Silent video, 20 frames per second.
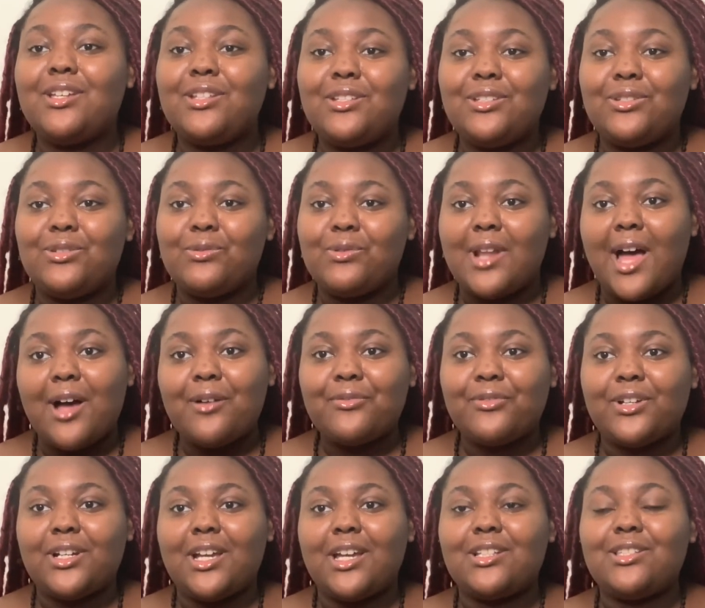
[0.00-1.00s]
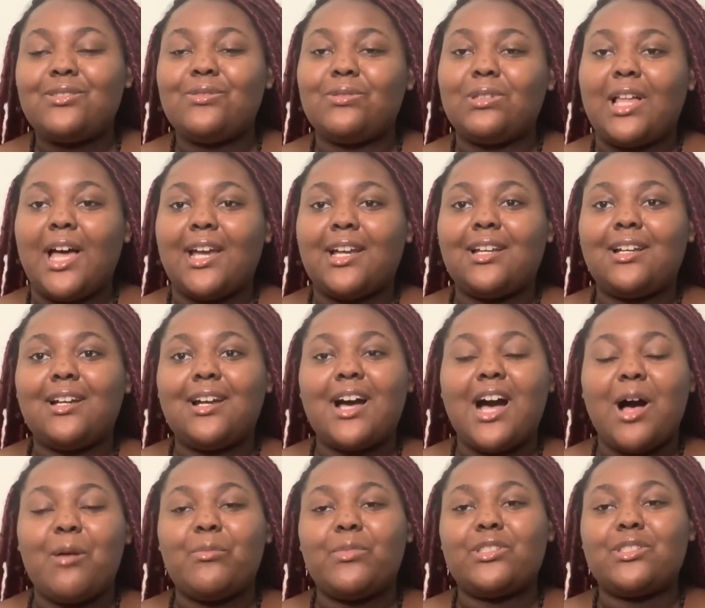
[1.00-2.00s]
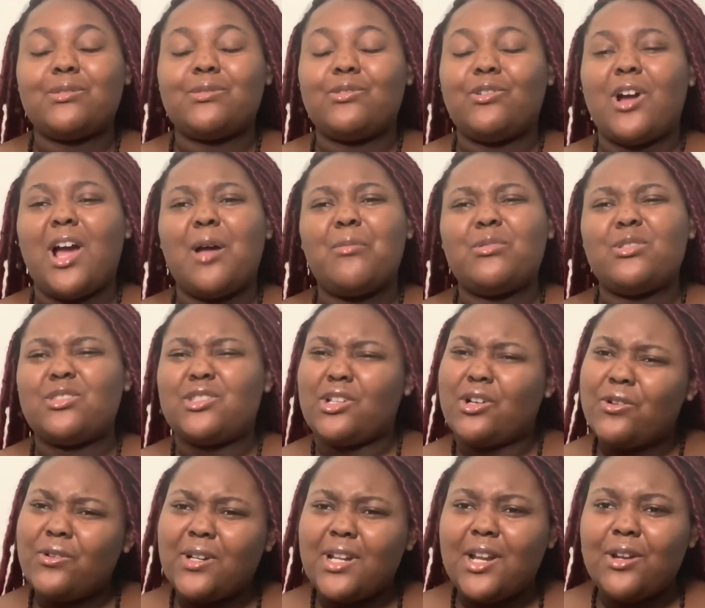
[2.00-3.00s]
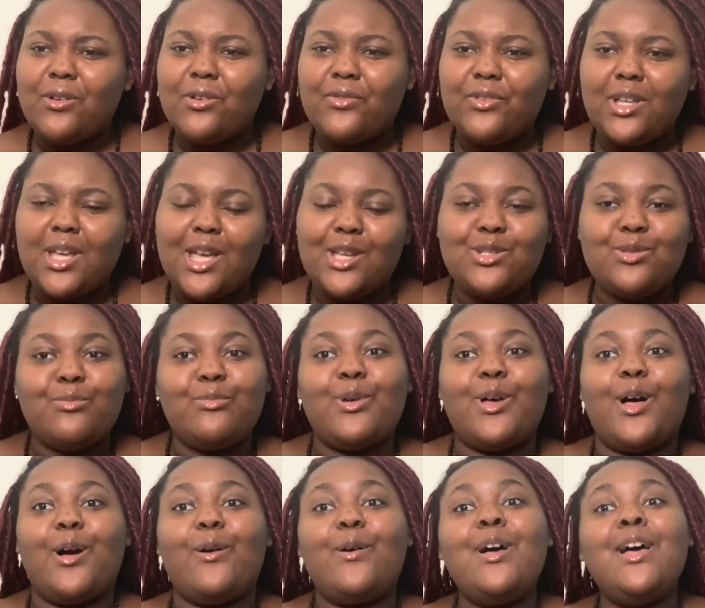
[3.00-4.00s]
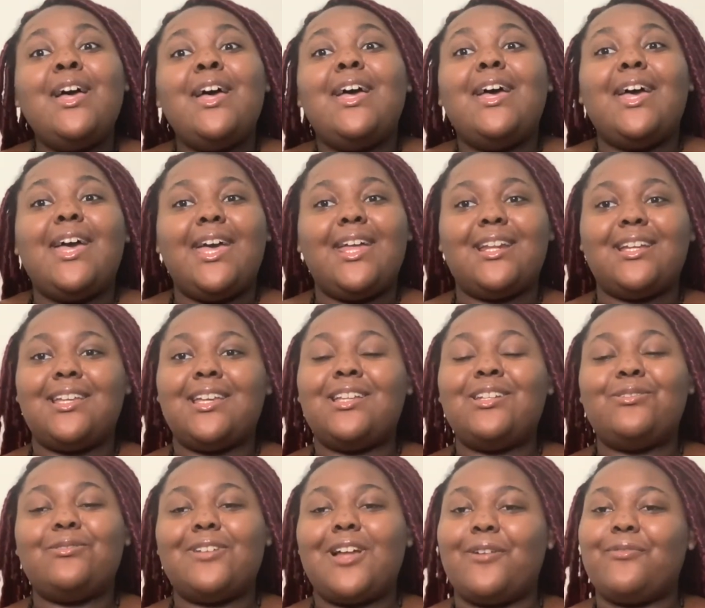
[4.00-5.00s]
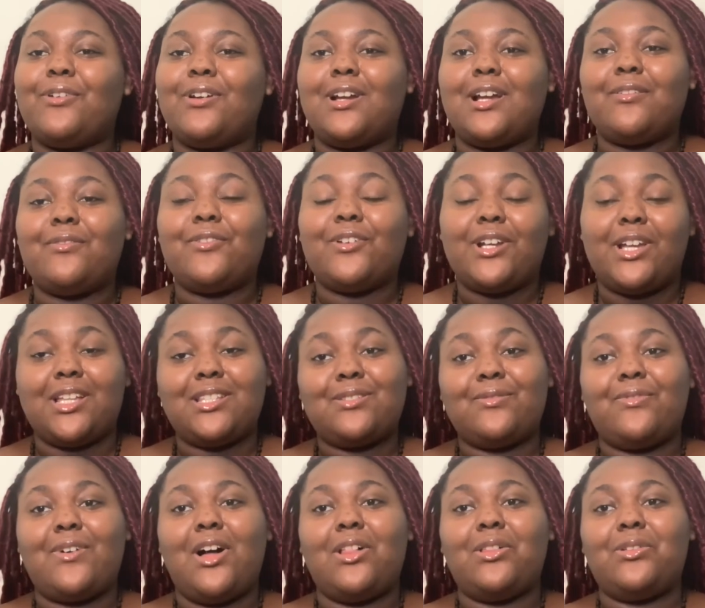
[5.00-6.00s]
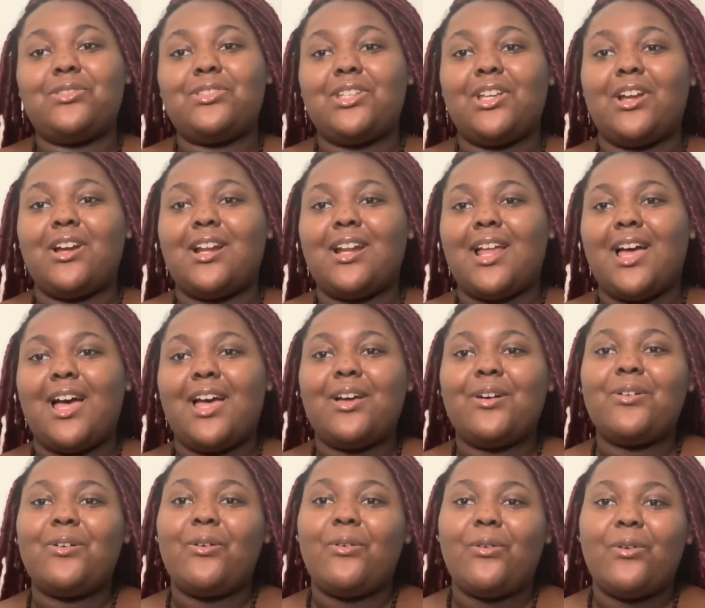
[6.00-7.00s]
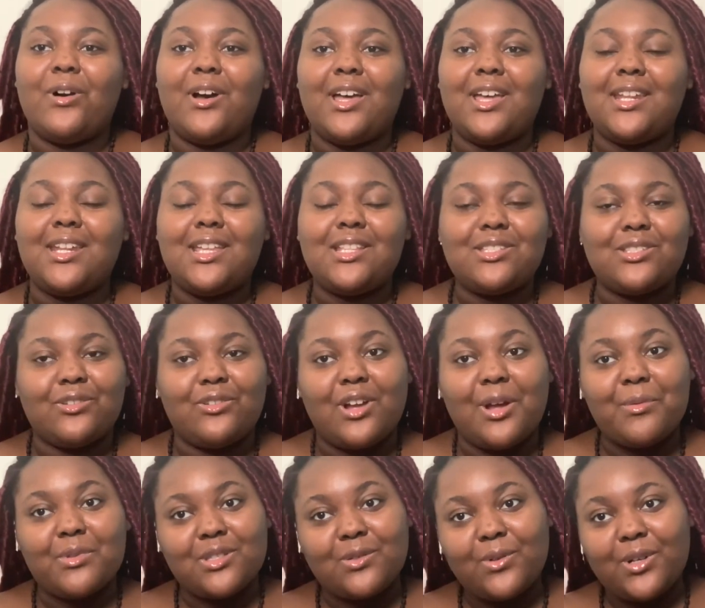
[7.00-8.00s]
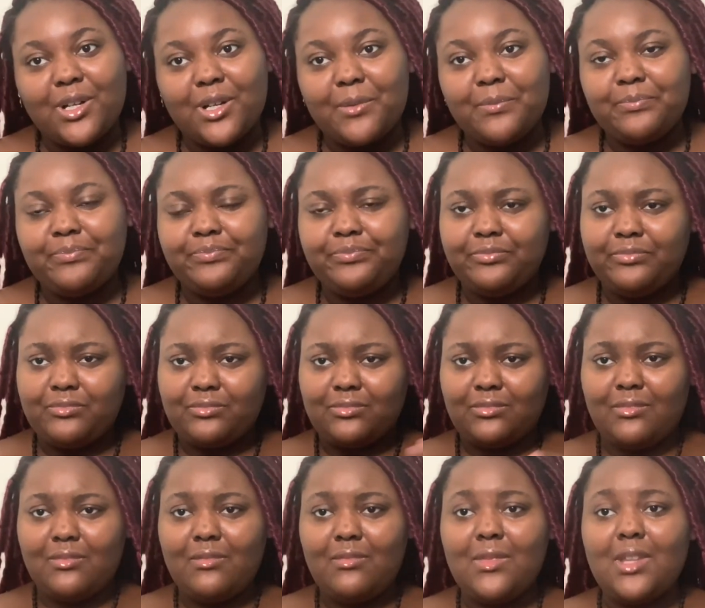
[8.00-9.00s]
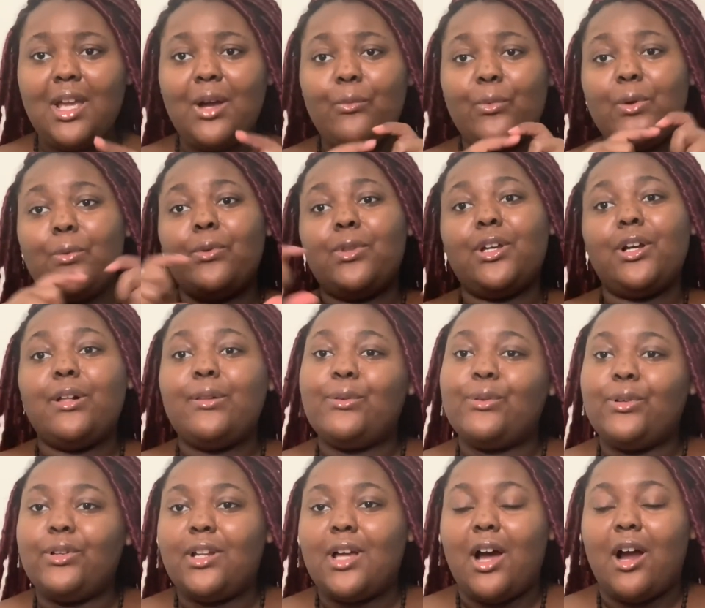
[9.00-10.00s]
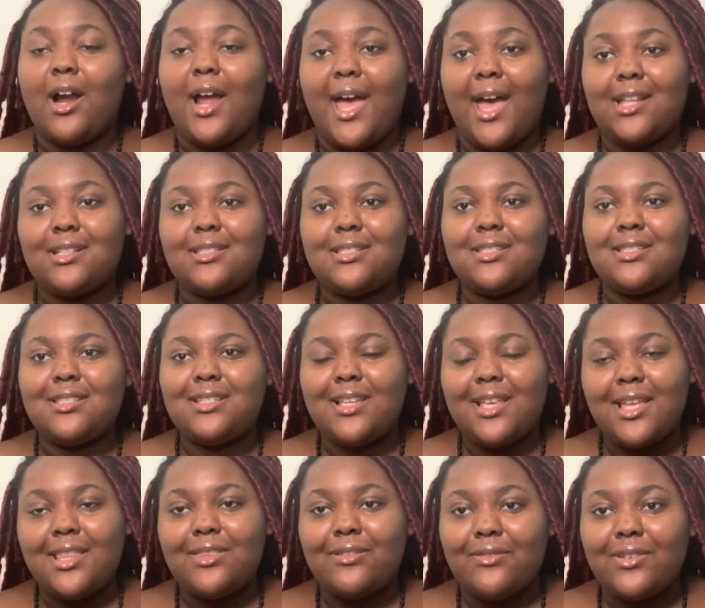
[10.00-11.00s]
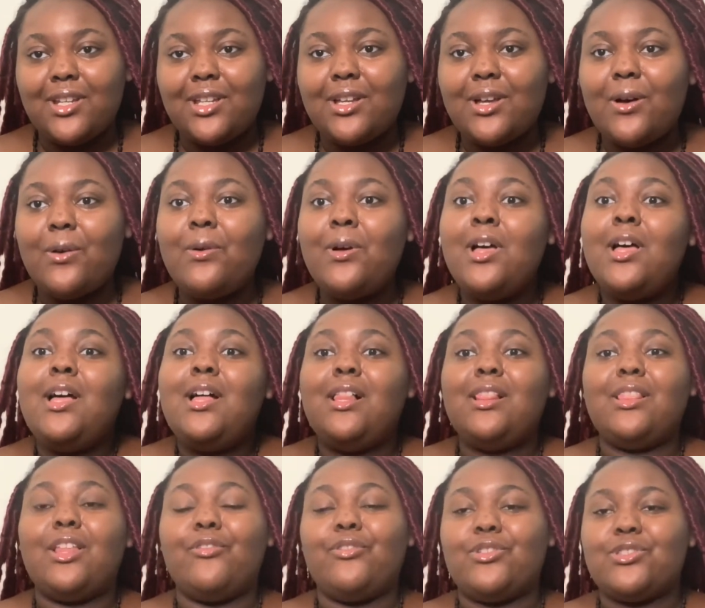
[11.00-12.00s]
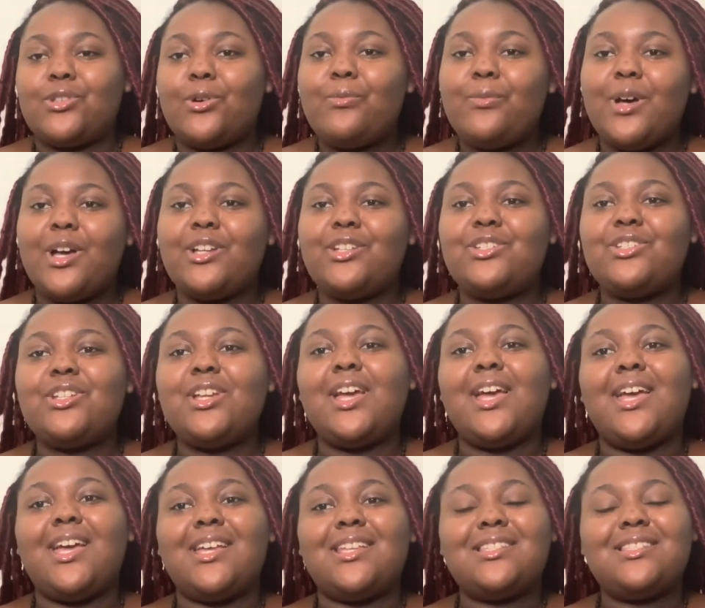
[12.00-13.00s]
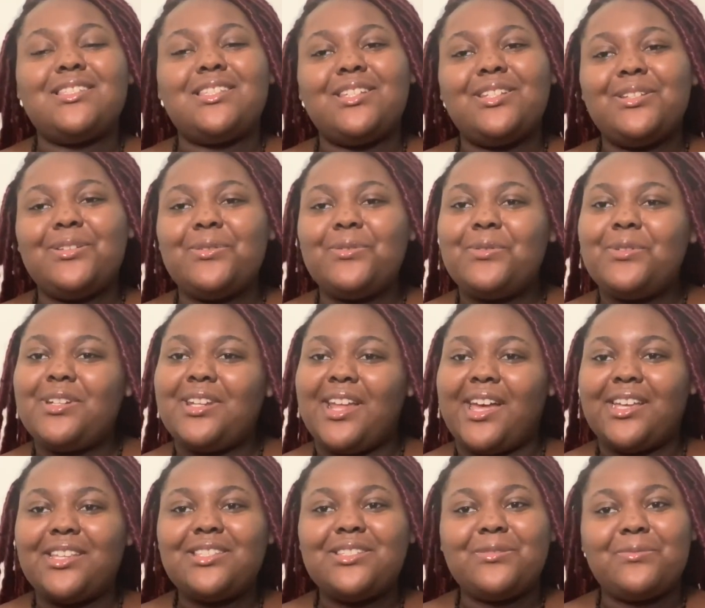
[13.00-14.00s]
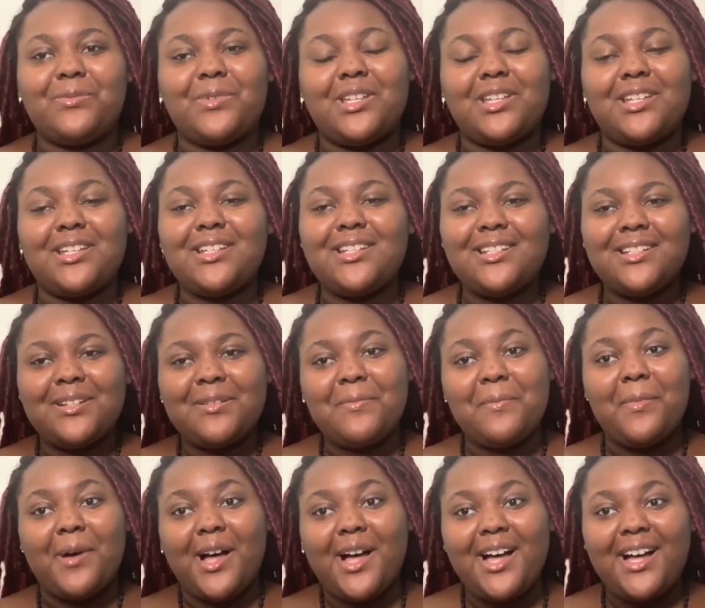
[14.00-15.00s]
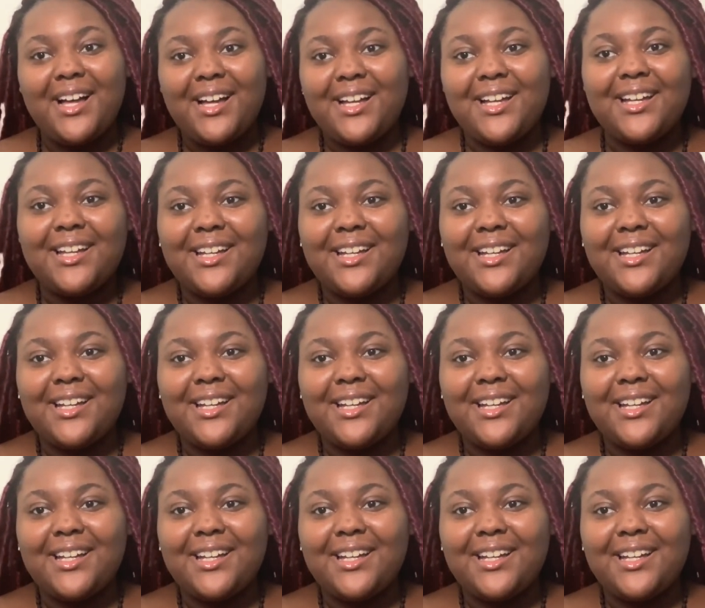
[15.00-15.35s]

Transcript: do not forget to like, comment, subscribe, and turn on that notification bell. And again, do not forget to follow Sierra and I on Instagram and Twitter. We will include our ads in the video. Love you so much and see you next week. Bye.